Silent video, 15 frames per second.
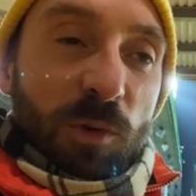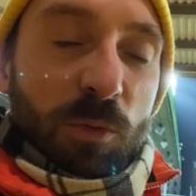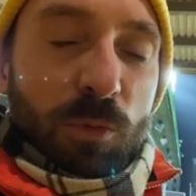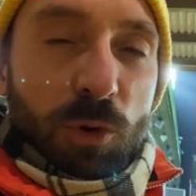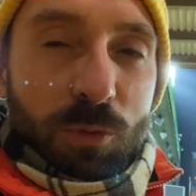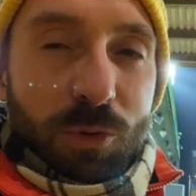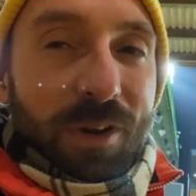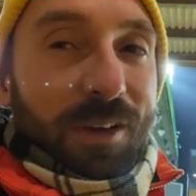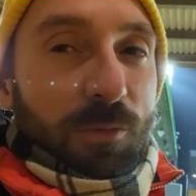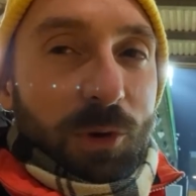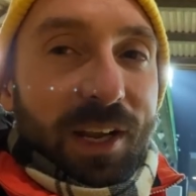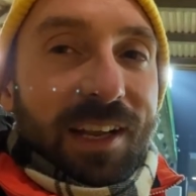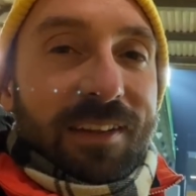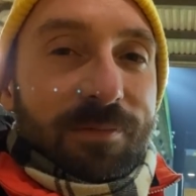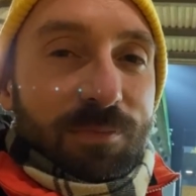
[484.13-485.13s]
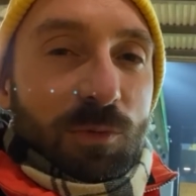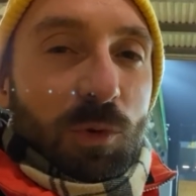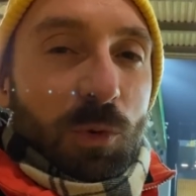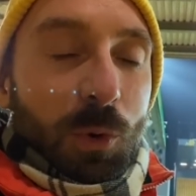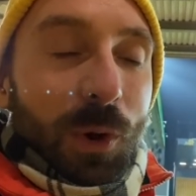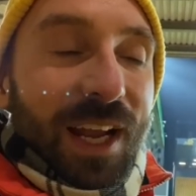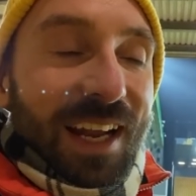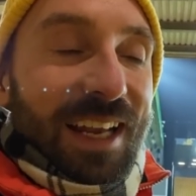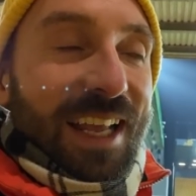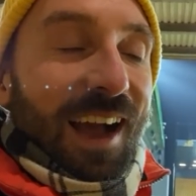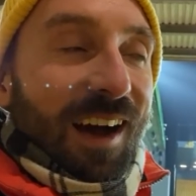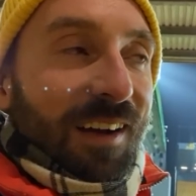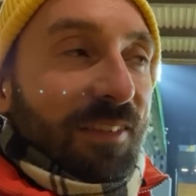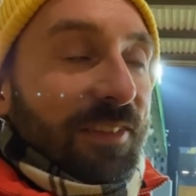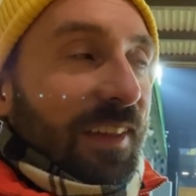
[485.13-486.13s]
quickly
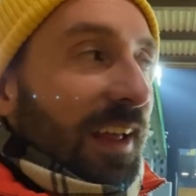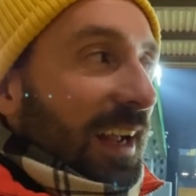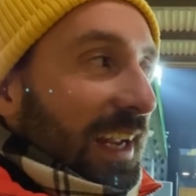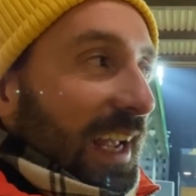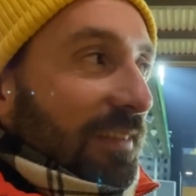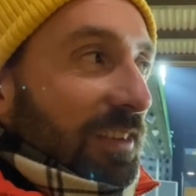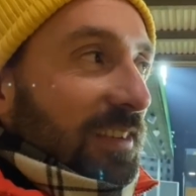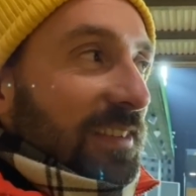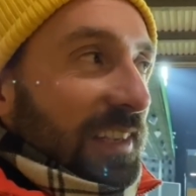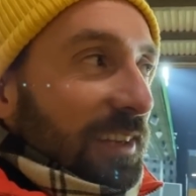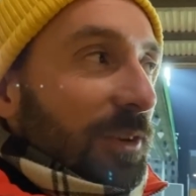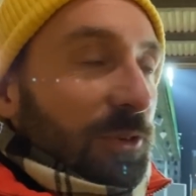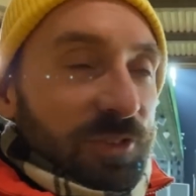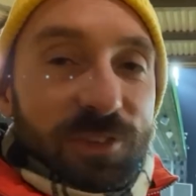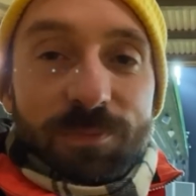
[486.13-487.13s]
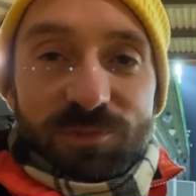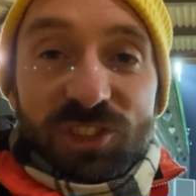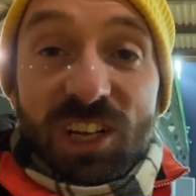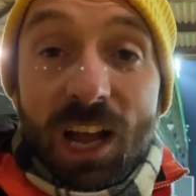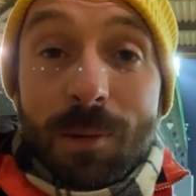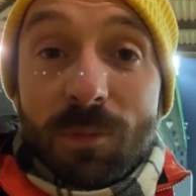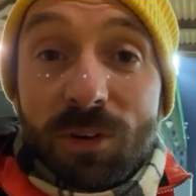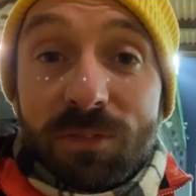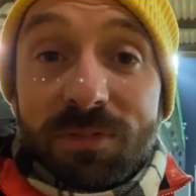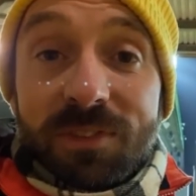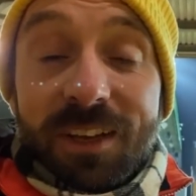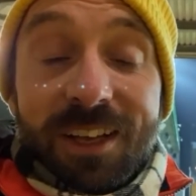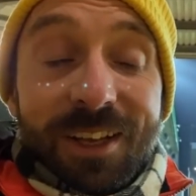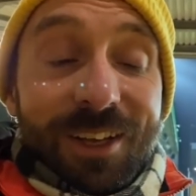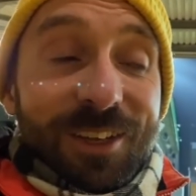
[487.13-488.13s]
after that gave a signal to come off
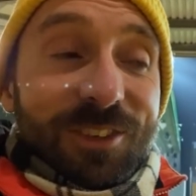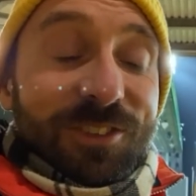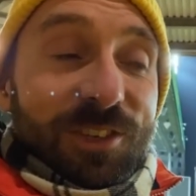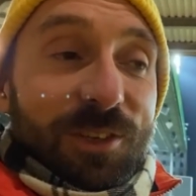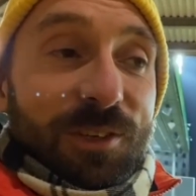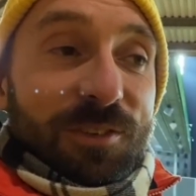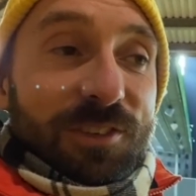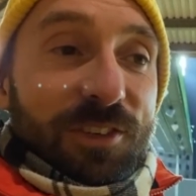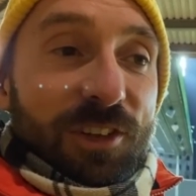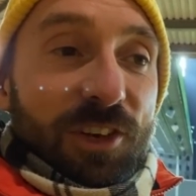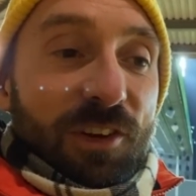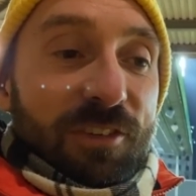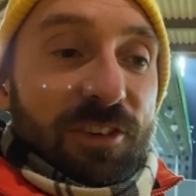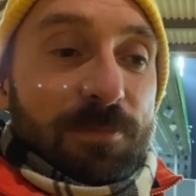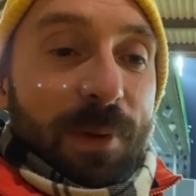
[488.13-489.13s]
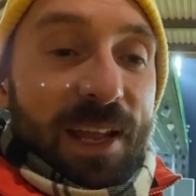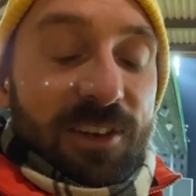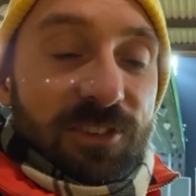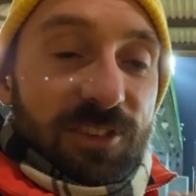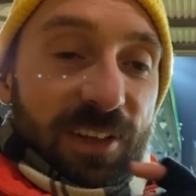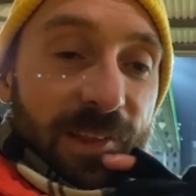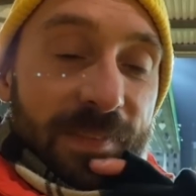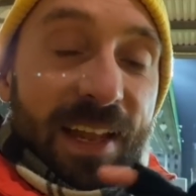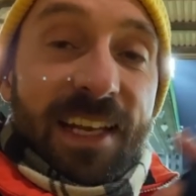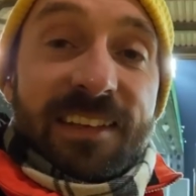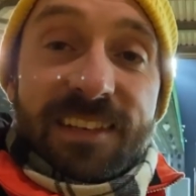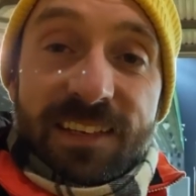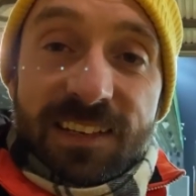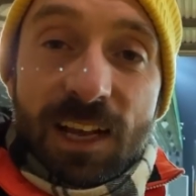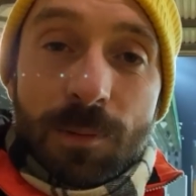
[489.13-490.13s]
to the Norwich bench, and then he
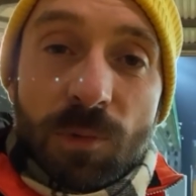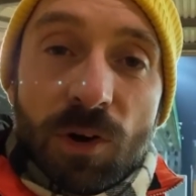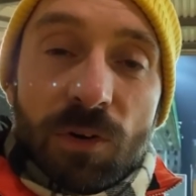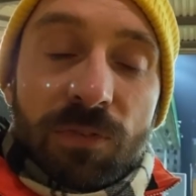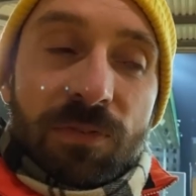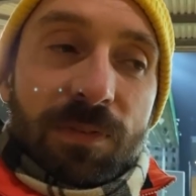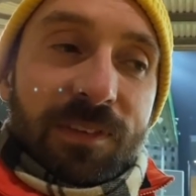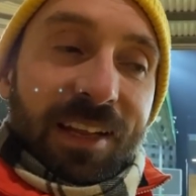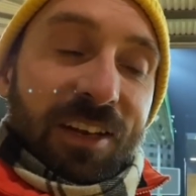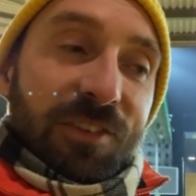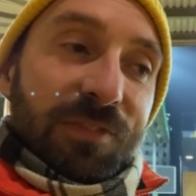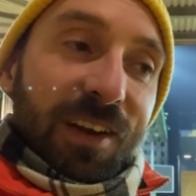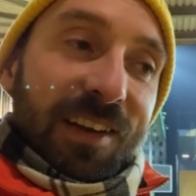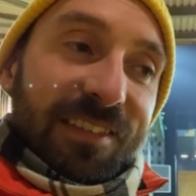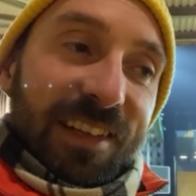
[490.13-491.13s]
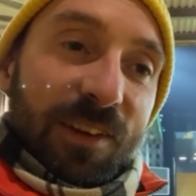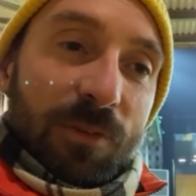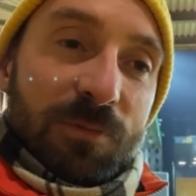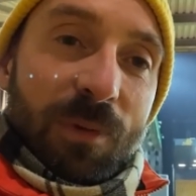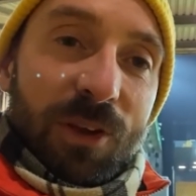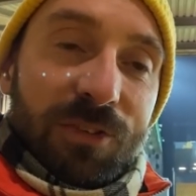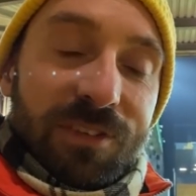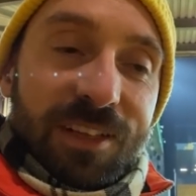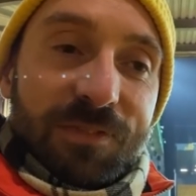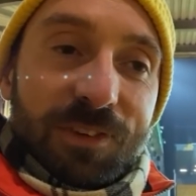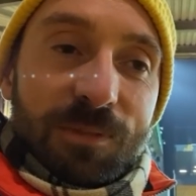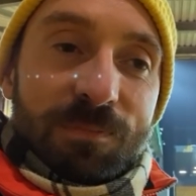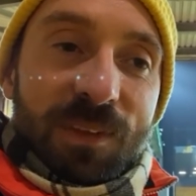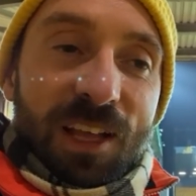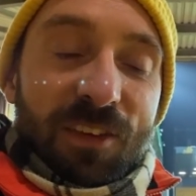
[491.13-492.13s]
did come off. Daniel Farke said it was mostly
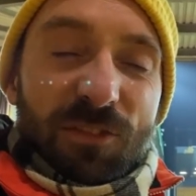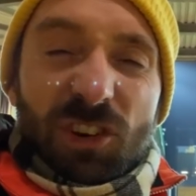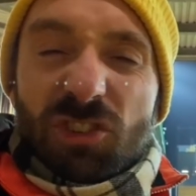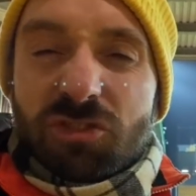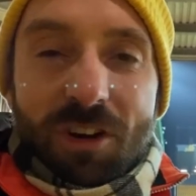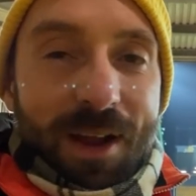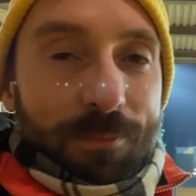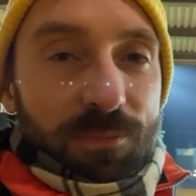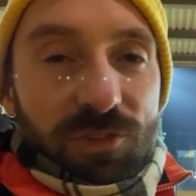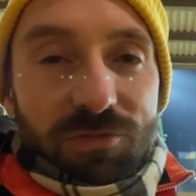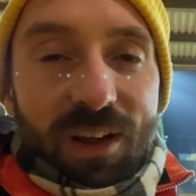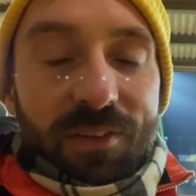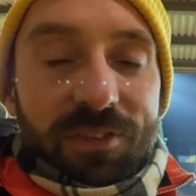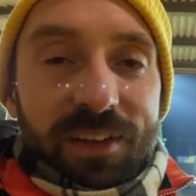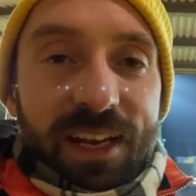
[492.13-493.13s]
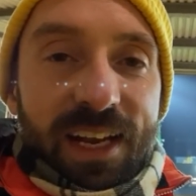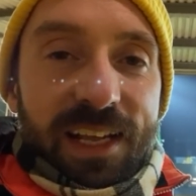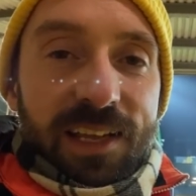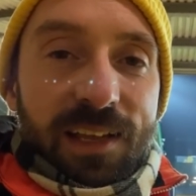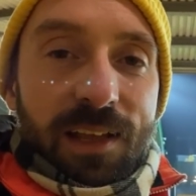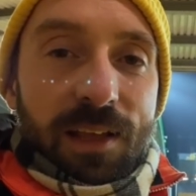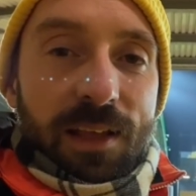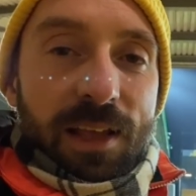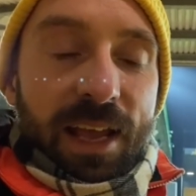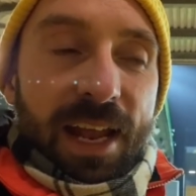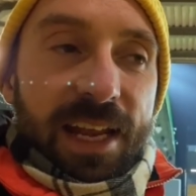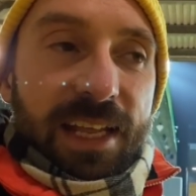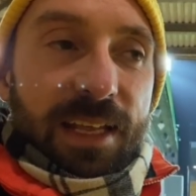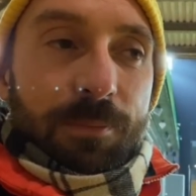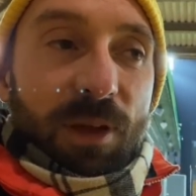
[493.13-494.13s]
for cramps rather than
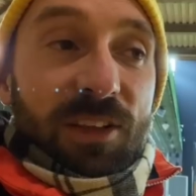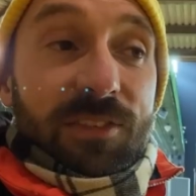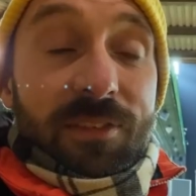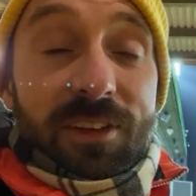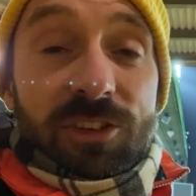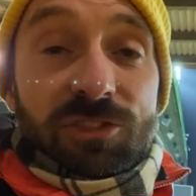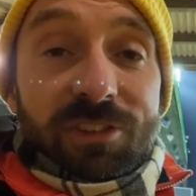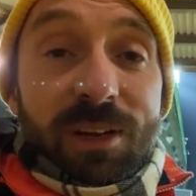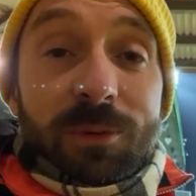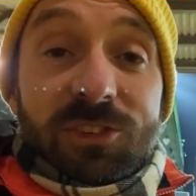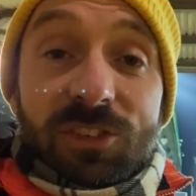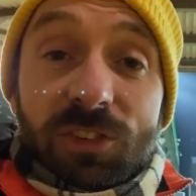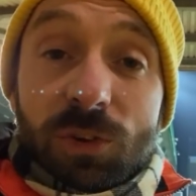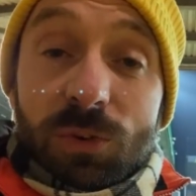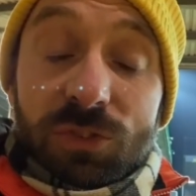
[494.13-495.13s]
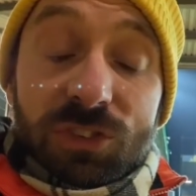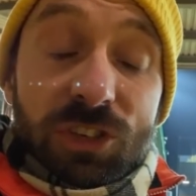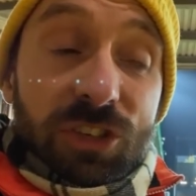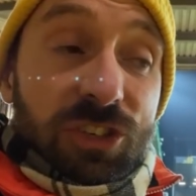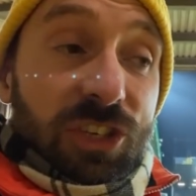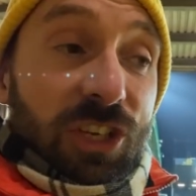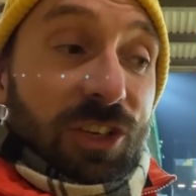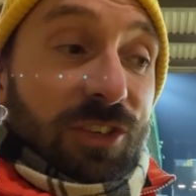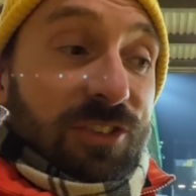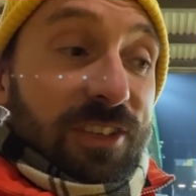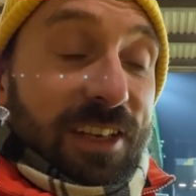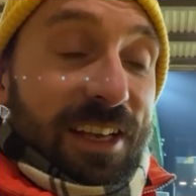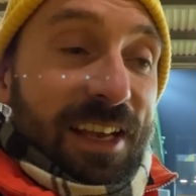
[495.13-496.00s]
any muscle injury, which is of course good news.